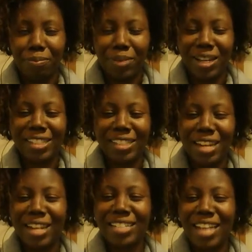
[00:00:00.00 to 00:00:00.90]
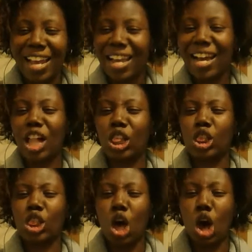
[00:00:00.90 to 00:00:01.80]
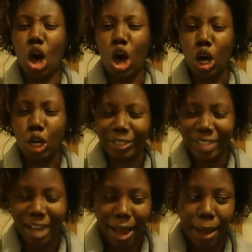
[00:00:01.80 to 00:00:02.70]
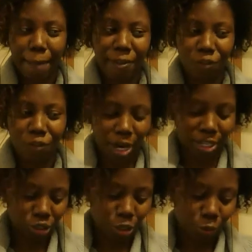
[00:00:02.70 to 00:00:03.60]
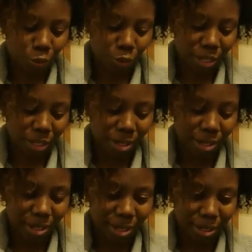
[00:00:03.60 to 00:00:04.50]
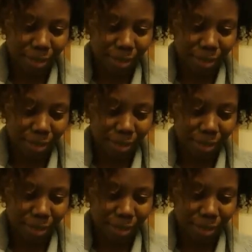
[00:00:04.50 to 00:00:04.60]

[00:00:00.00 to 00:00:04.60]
But it's going to take a long time before I start working on